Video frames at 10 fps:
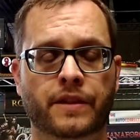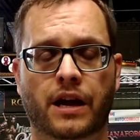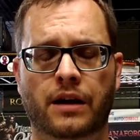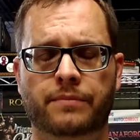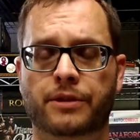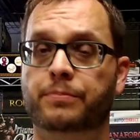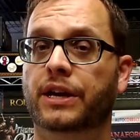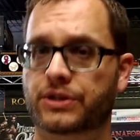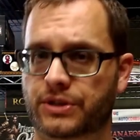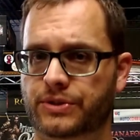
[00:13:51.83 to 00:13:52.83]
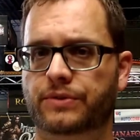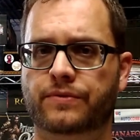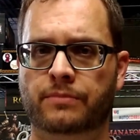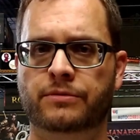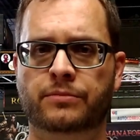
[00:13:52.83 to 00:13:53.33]
the pictures are
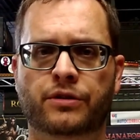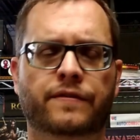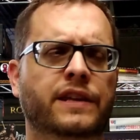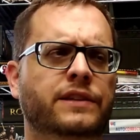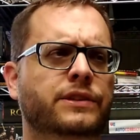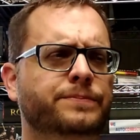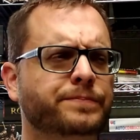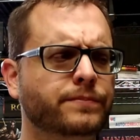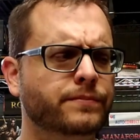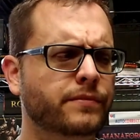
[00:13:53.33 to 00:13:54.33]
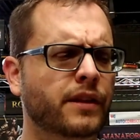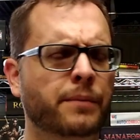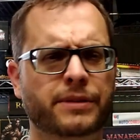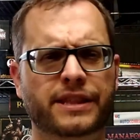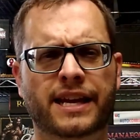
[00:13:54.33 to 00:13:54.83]
from the movies,
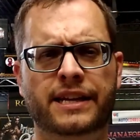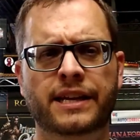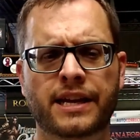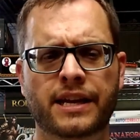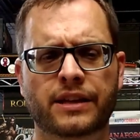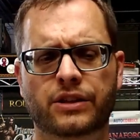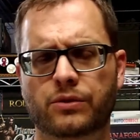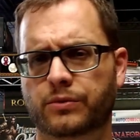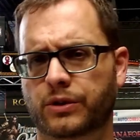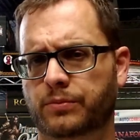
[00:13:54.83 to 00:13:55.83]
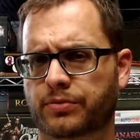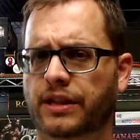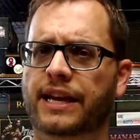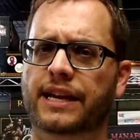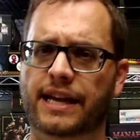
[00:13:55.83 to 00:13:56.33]
but then you
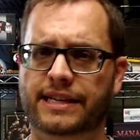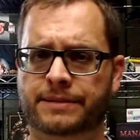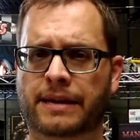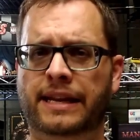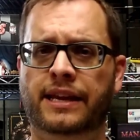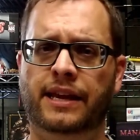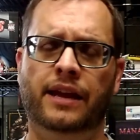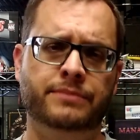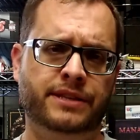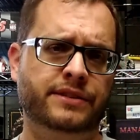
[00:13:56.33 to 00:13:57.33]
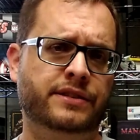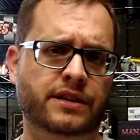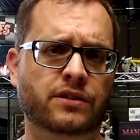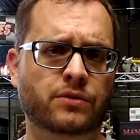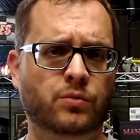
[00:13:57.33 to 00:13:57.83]
play as many games as
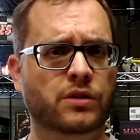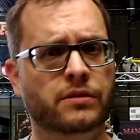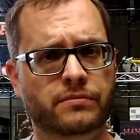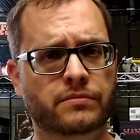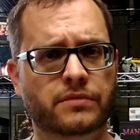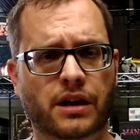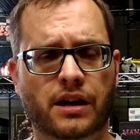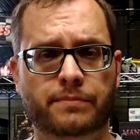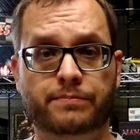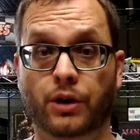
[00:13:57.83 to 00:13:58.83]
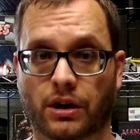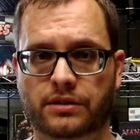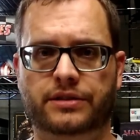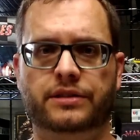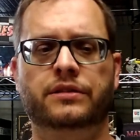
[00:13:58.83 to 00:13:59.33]
there were
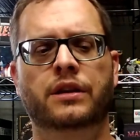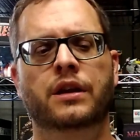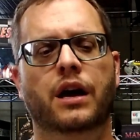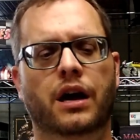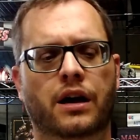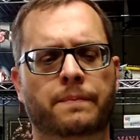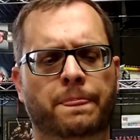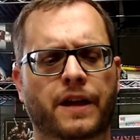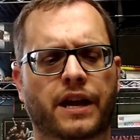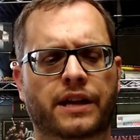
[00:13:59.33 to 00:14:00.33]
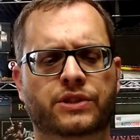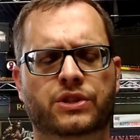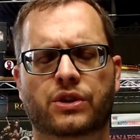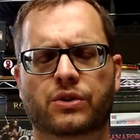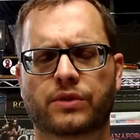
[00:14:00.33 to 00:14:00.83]
books. And
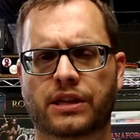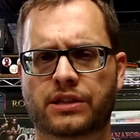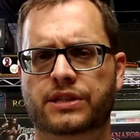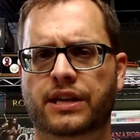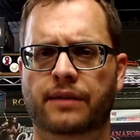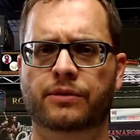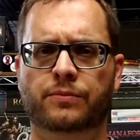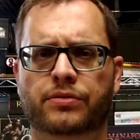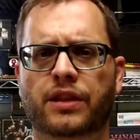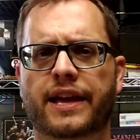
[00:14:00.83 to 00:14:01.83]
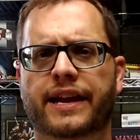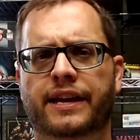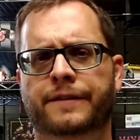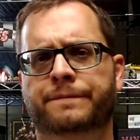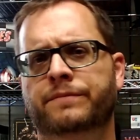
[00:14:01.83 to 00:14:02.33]
so each time you play,